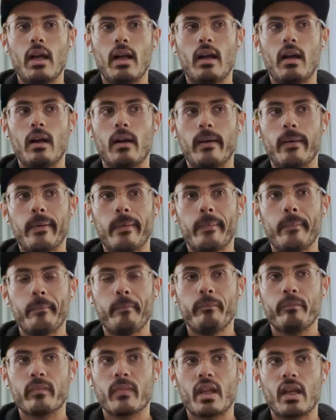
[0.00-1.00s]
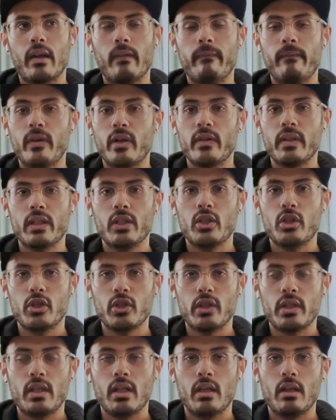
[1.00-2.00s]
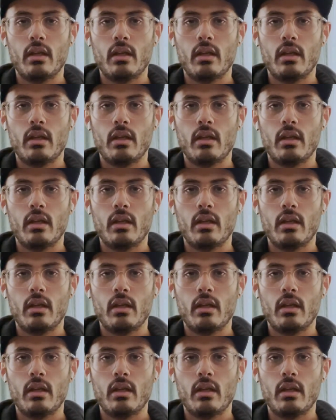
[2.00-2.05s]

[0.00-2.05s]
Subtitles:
a very good